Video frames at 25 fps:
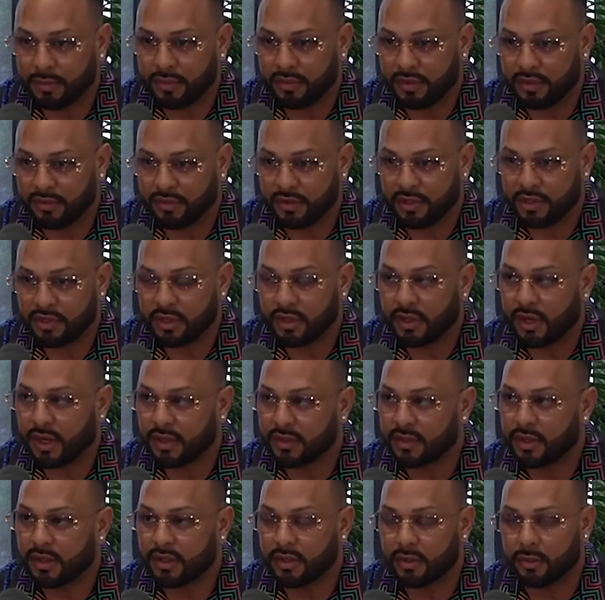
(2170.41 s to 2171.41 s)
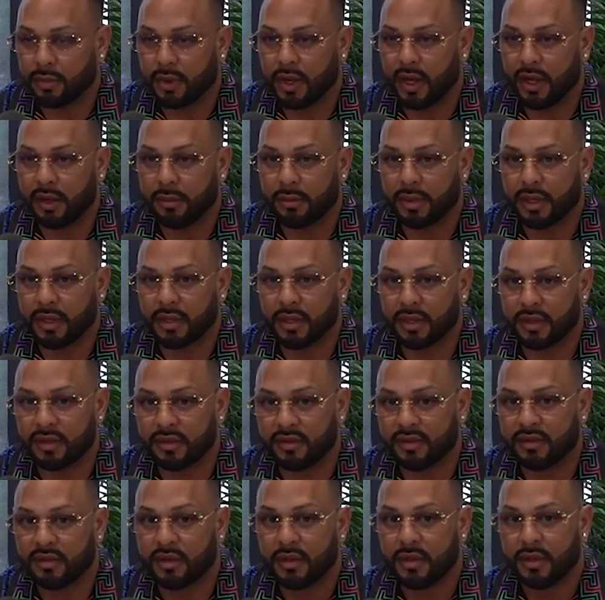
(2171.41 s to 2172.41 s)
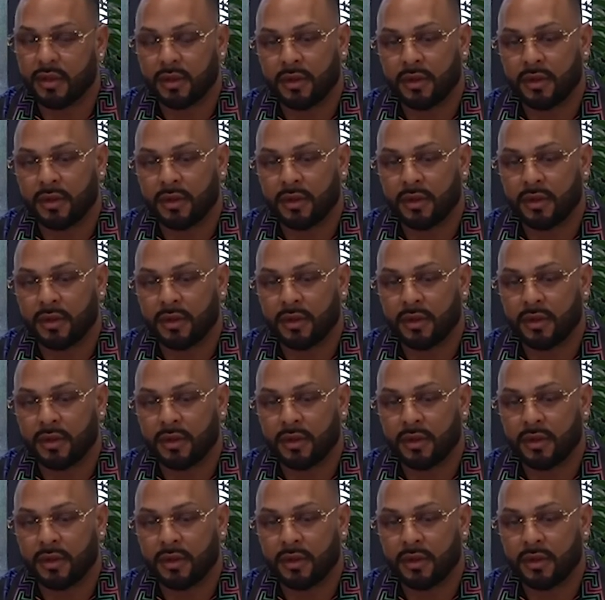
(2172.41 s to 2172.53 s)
division. I'll tell you why. Because,